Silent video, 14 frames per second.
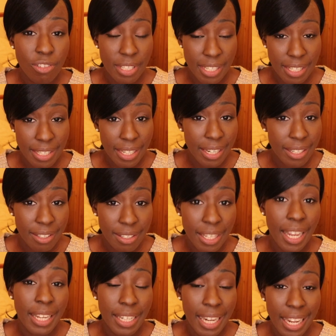designer that
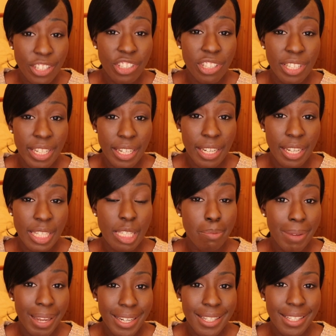I'd actually
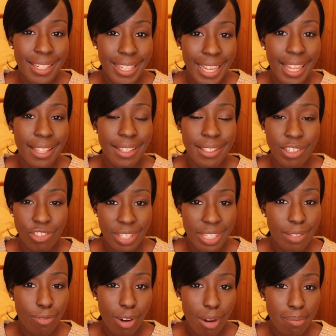aspired to get the
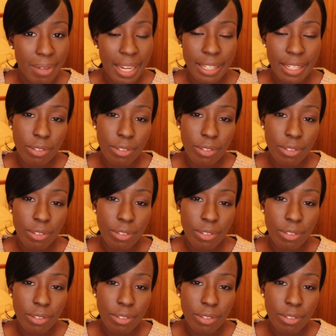dress from.